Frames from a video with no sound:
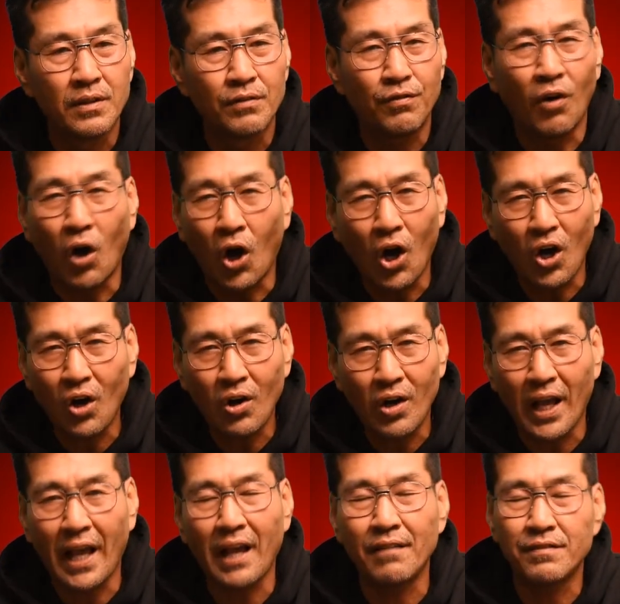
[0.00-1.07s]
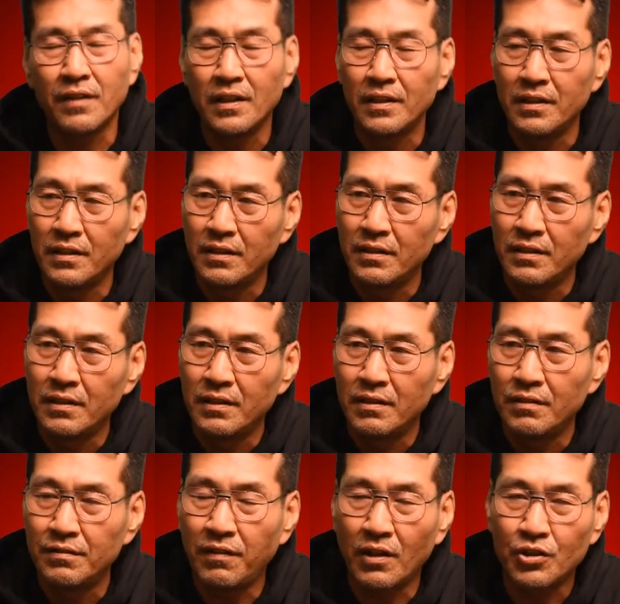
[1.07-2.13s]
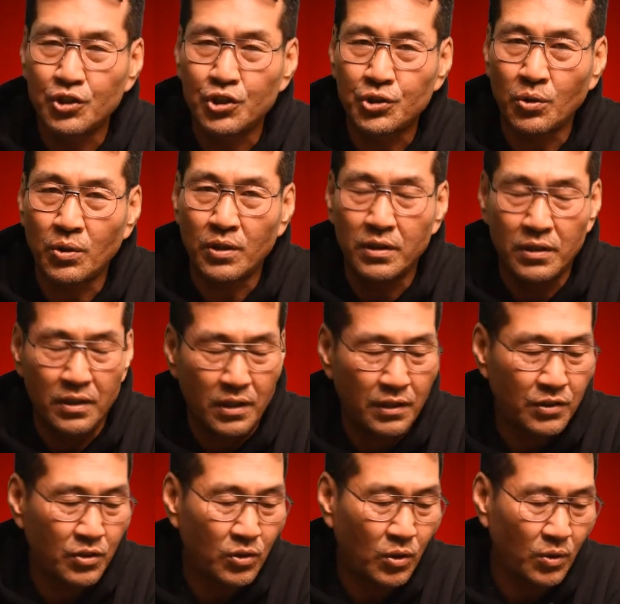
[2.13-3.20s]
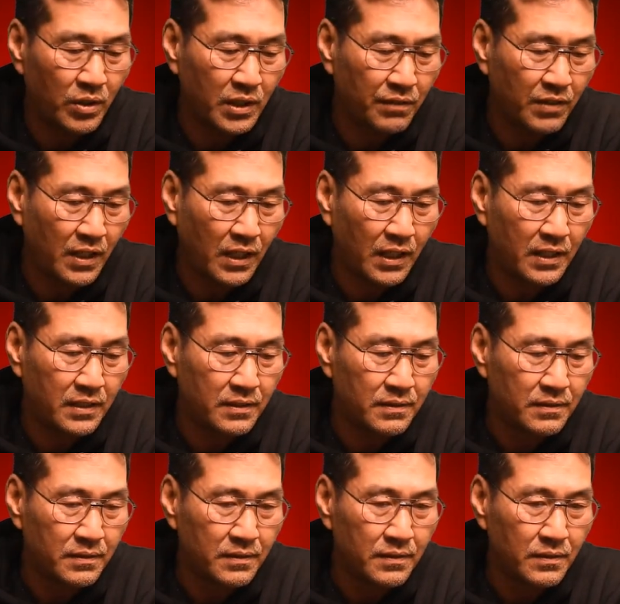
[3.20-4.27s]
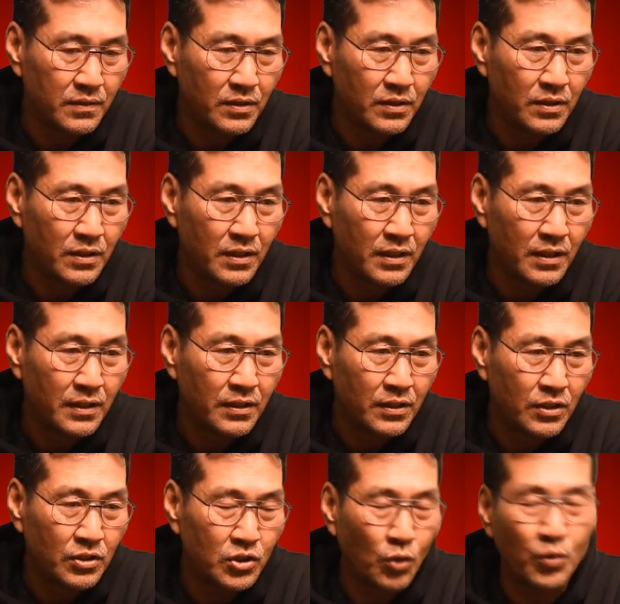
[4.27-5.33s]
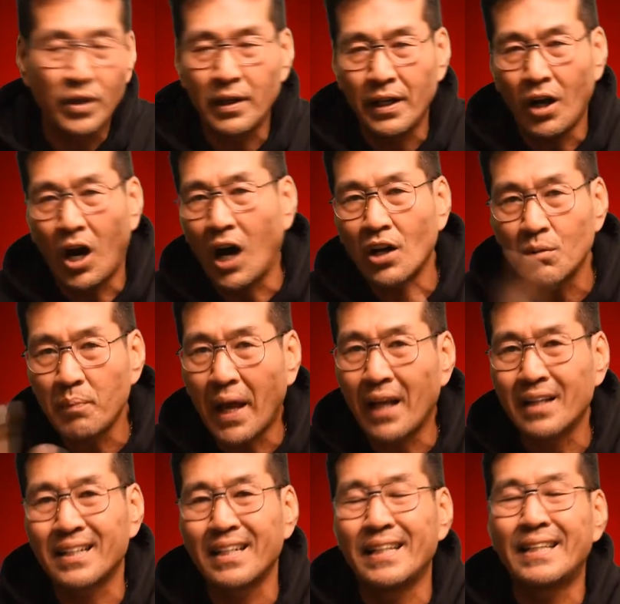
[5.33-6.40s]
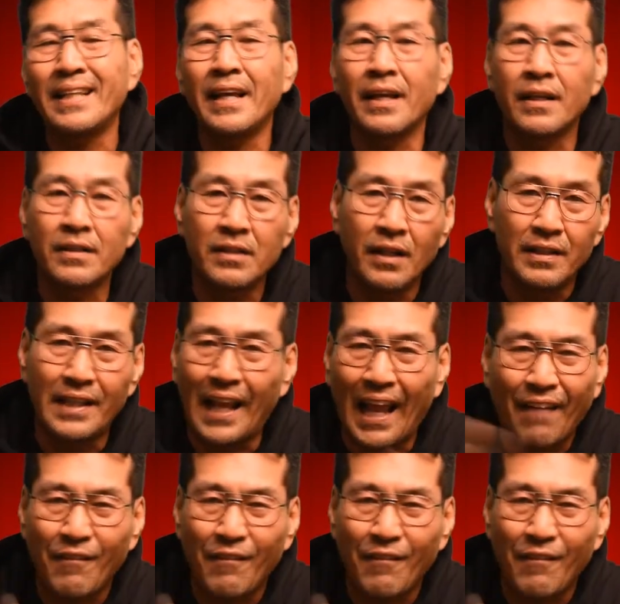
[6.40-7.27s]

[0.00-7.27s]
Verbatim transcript: For all have fallen short of the glory of God. So we automatically think that